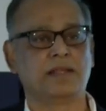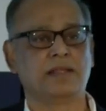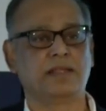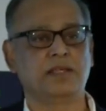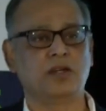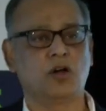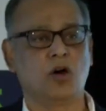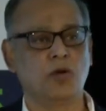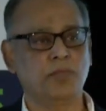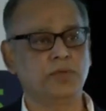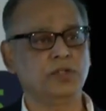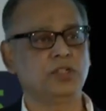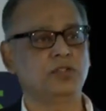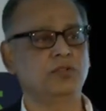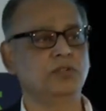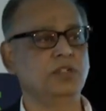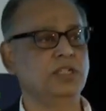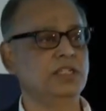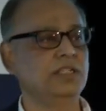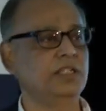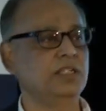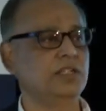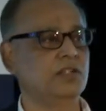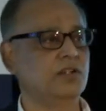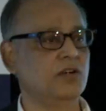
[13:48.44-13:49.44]

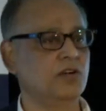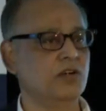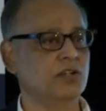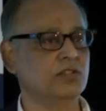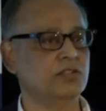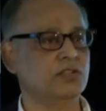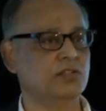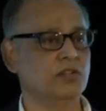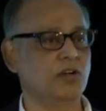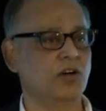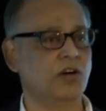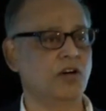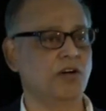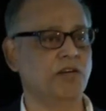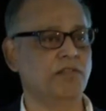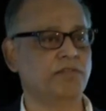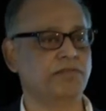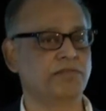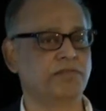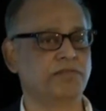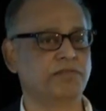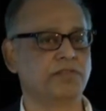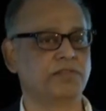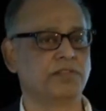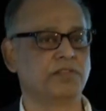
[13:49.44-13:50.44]
opportunity cost of
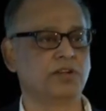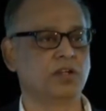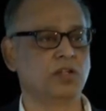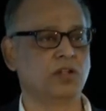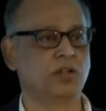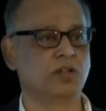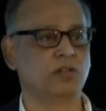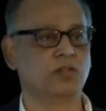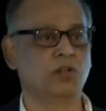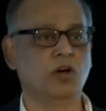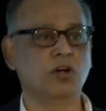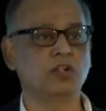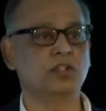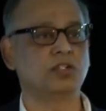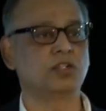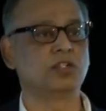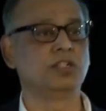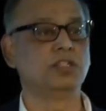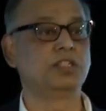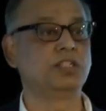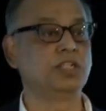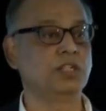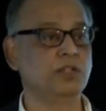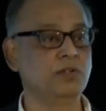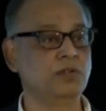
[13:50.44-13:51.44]
not
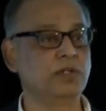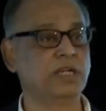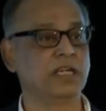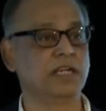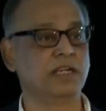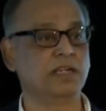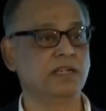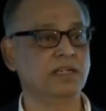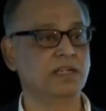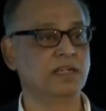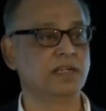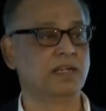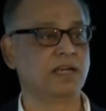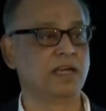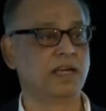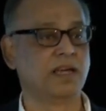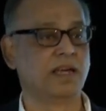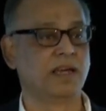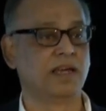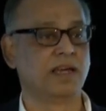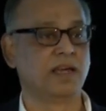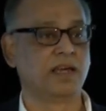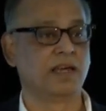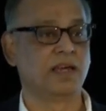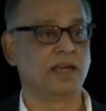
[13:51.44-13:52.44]
continuing
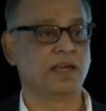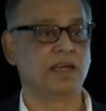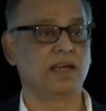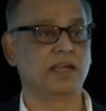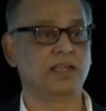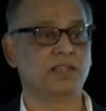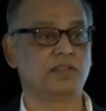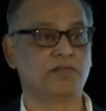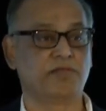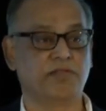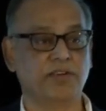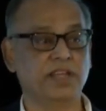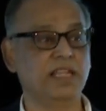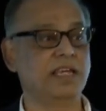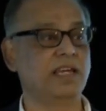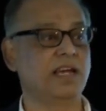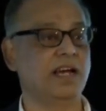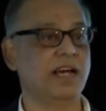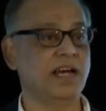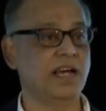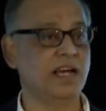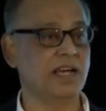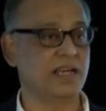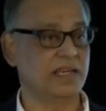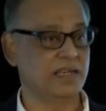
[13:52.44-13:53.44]
is very
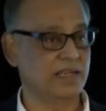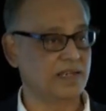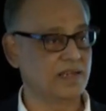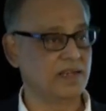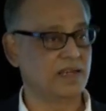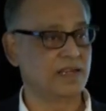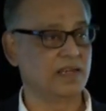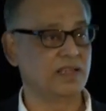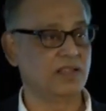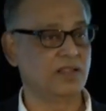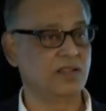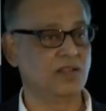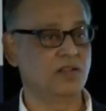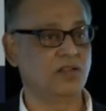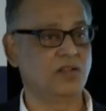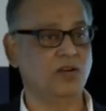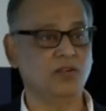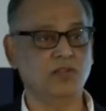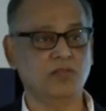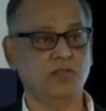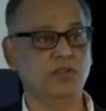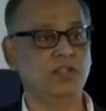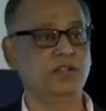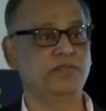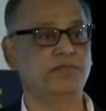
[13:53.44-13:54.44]
high,
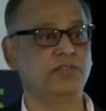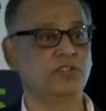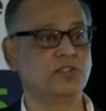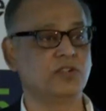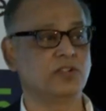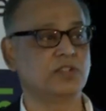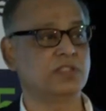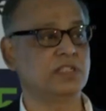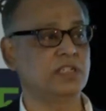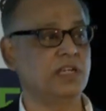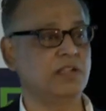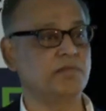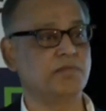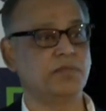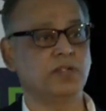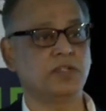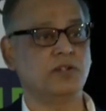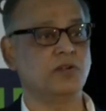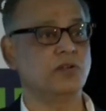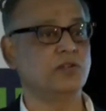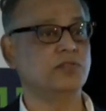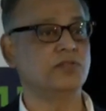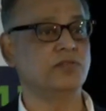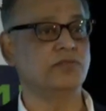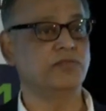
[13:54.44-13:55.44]
not only for yourself, but
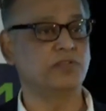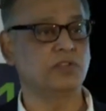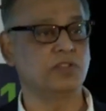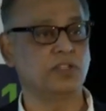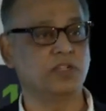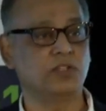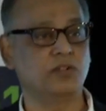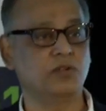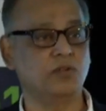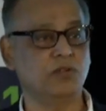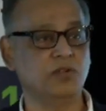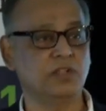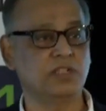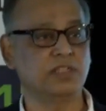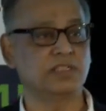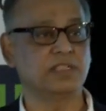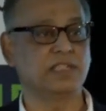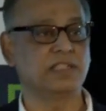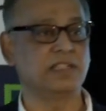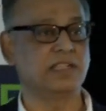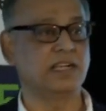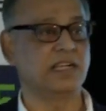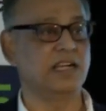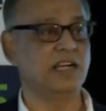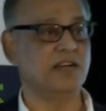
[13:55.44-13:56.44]
also for the donors
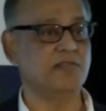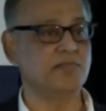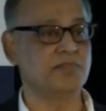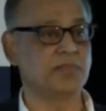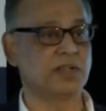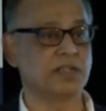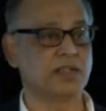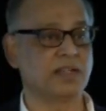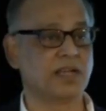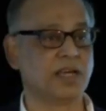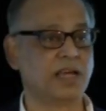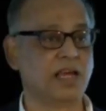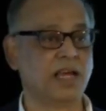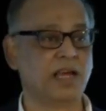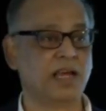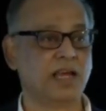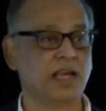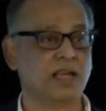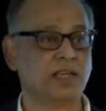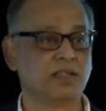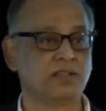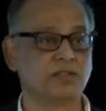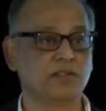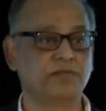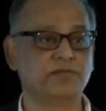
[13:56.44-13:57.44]
and the government.
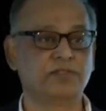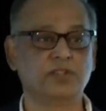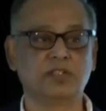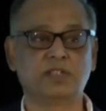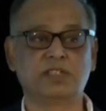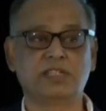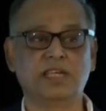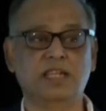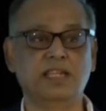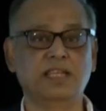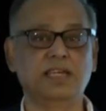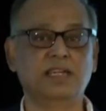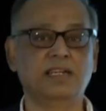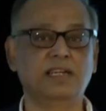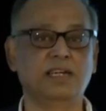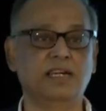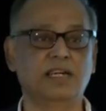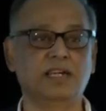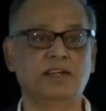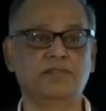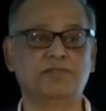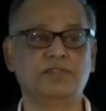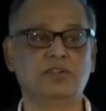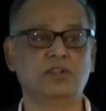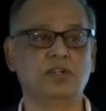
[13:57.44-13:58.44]
So if you're selling,
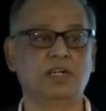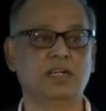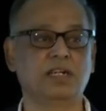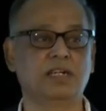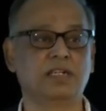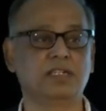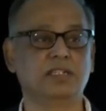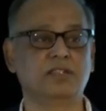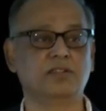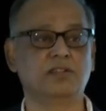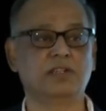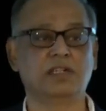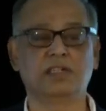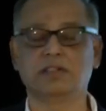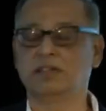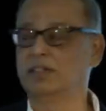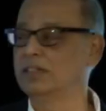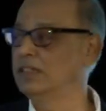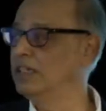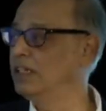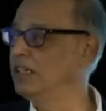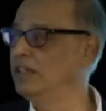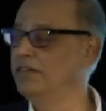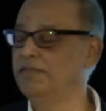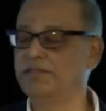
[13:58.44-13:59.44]
if you're
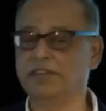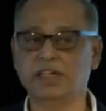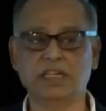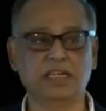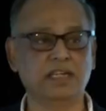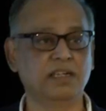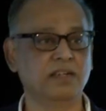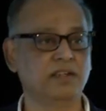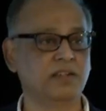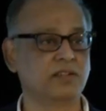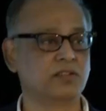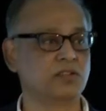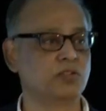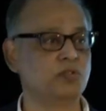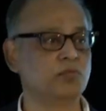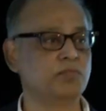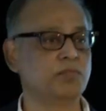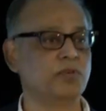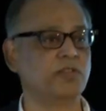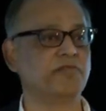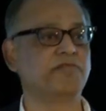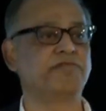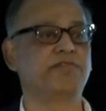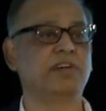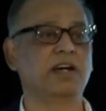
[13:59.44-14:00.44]
delivering
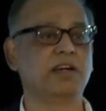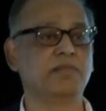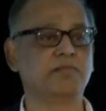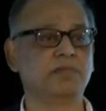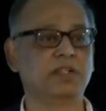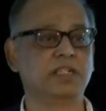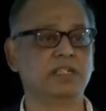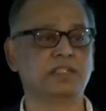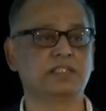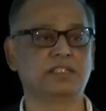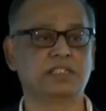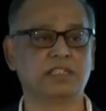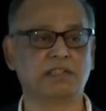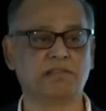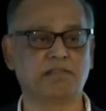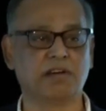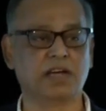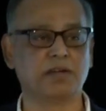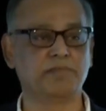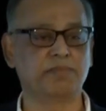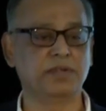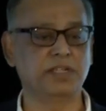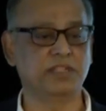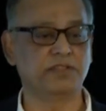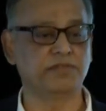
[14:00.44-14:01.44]
2.5 million
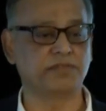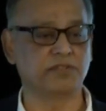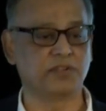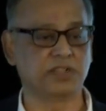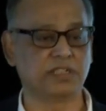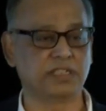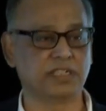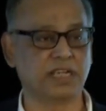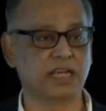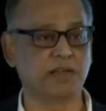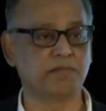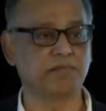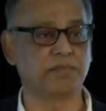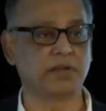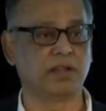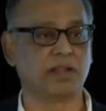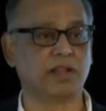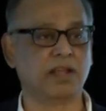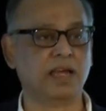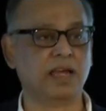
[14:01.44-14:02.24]
CYPs, for example,